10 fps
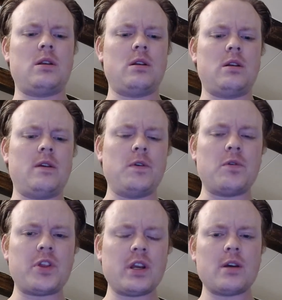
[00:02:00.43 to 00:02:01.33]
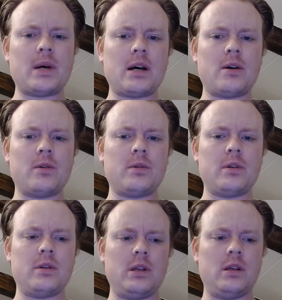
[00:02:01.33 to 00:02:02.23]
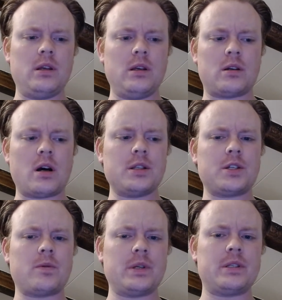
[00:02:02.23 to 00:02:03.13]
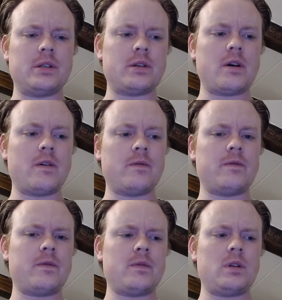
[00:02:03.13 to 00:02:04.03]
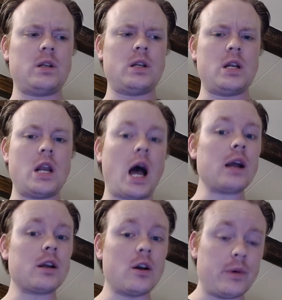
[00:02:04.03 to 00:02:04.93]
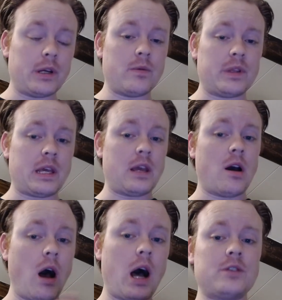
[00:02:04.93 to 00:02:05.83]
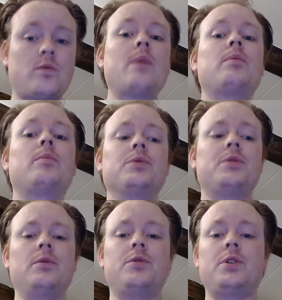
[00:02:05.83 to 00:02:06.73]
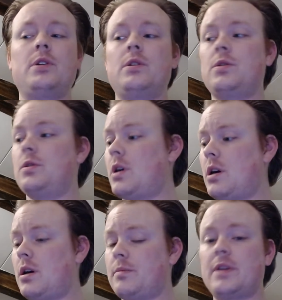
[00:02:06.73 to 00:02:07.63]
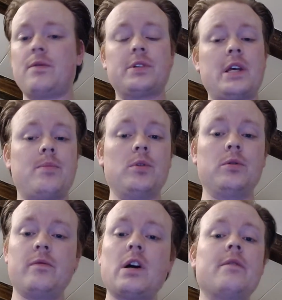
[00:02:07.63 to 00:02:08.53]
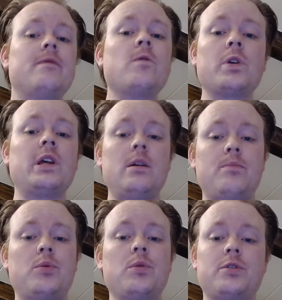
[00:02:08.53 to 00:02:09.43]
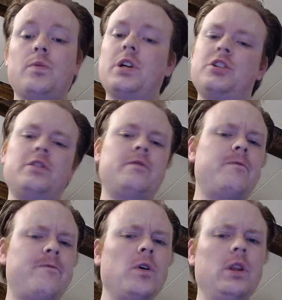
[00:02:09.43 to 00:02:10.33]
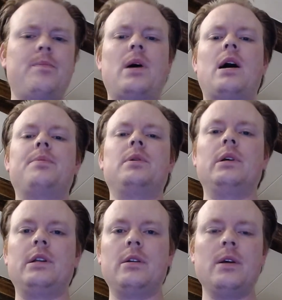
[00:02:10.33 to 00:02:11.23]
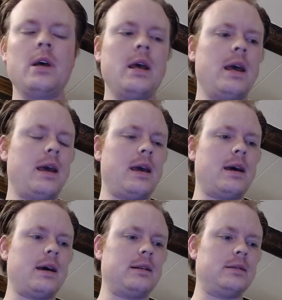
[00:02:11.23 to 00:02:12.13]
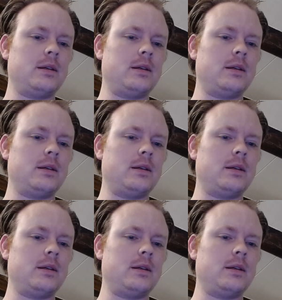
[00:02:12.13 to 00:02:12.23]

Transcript: if you think about the consequences of not going with a hot swappable solution, um, say for example, you've got a 48 port switch, it's fully populated, and